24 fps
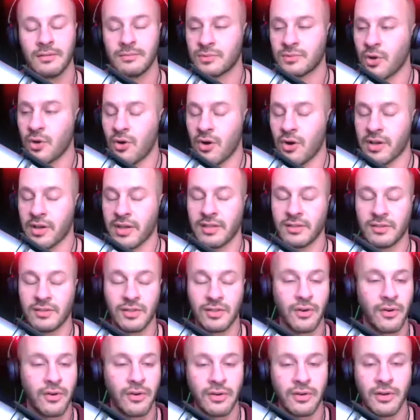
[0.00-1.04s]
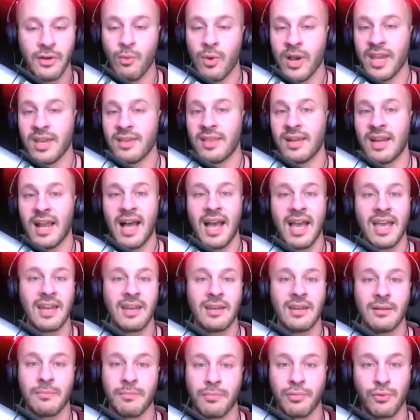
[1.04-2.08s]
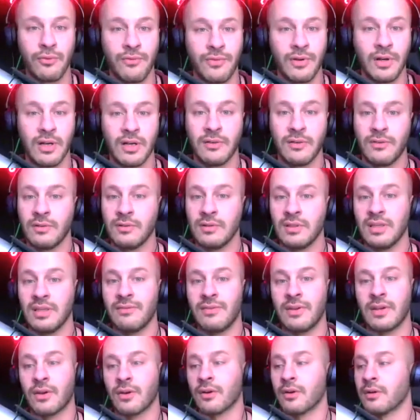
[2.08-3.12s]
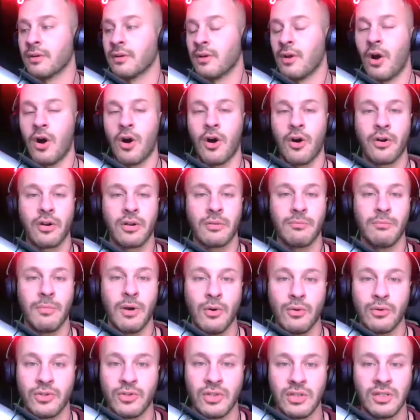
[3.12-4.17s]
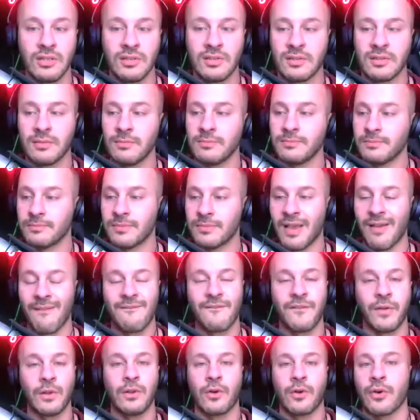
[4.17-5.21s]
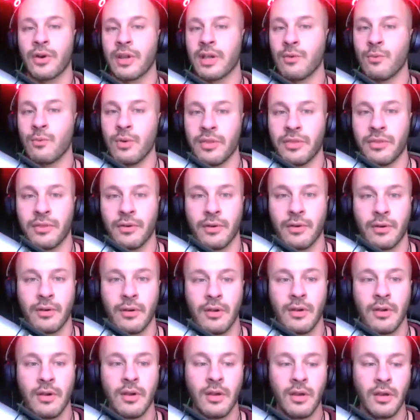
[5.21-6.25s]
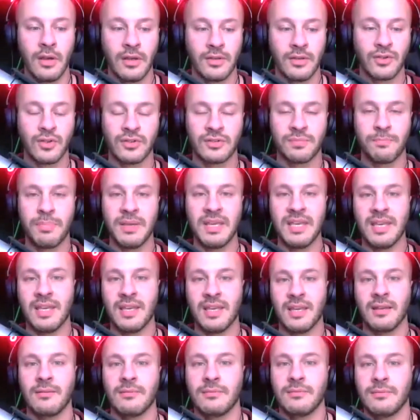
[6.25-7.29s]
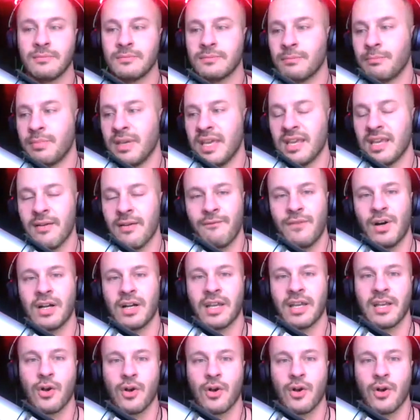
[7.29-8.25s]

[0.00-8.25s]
talking to her in a way that I didn't approve of, leaving her heart emojis, flirting with her, just being being a fucking